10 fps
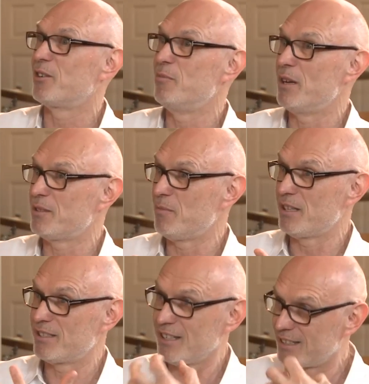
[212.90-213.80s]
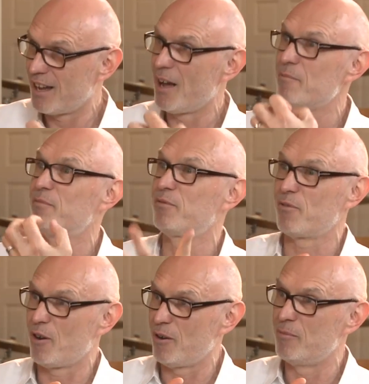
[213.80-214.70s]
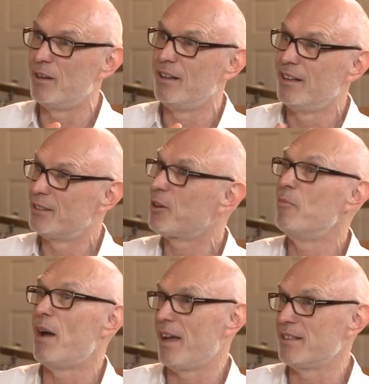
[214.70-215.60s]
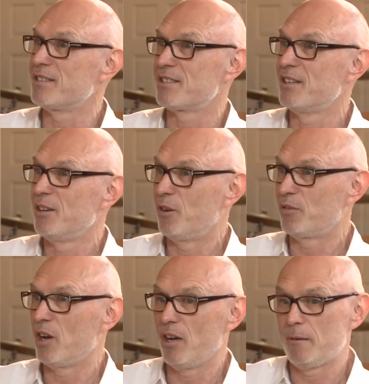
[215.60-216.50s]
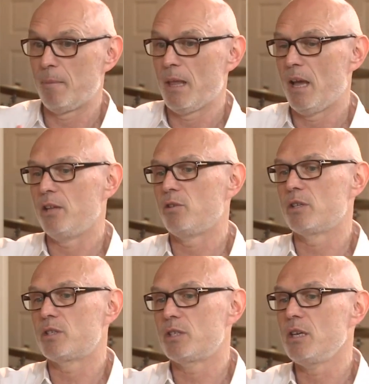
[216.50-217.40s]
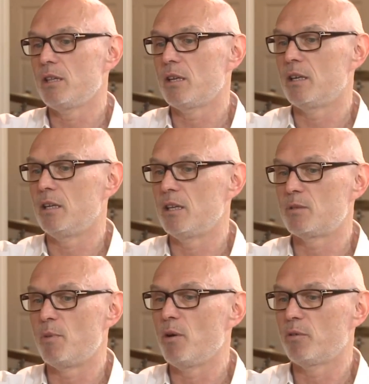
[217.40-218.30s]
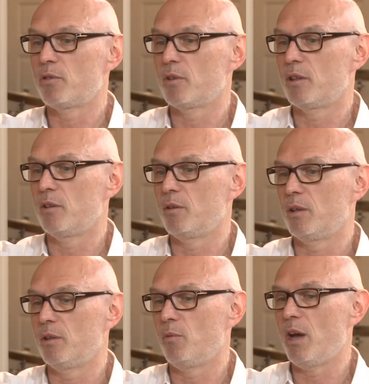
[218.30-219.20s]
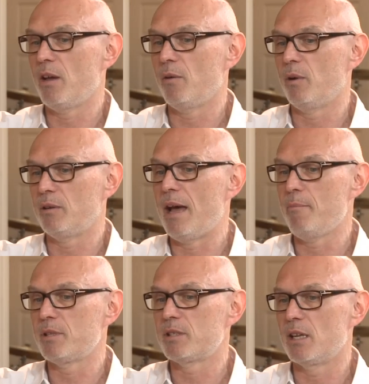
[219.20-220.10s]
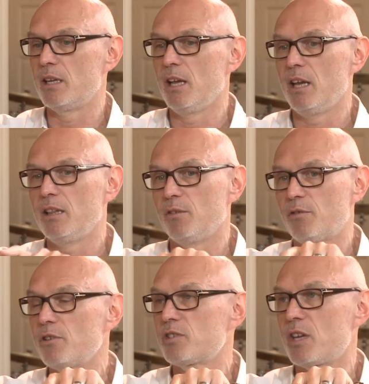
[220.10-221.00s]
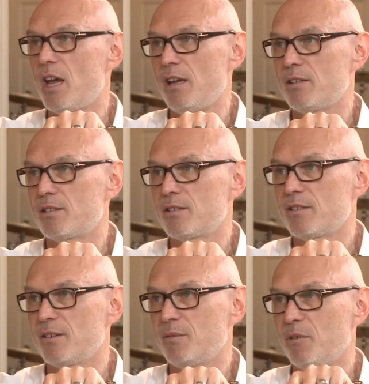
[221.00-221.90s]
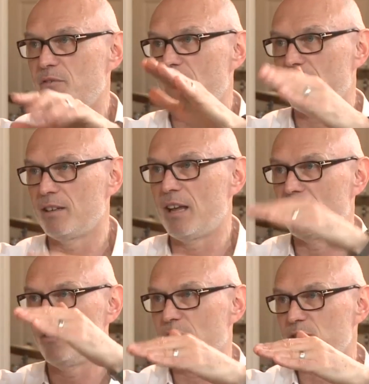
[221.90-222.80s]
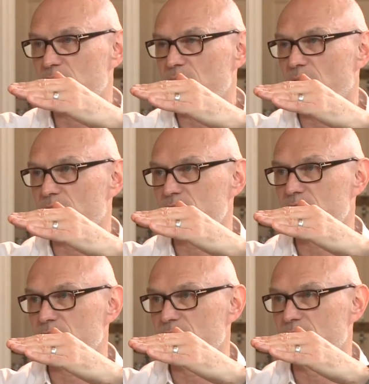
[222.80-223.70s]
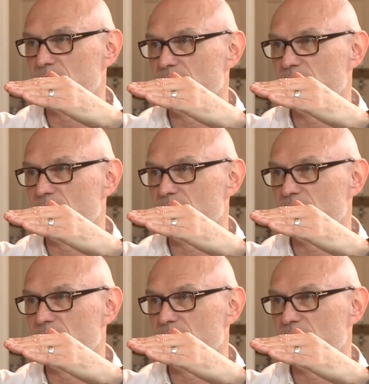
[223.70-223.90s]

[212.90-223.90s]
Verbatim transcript: commitments that come from the commands of God. And you can see then in these both the, the, the way what happens then in the first case, where faith identifies too close to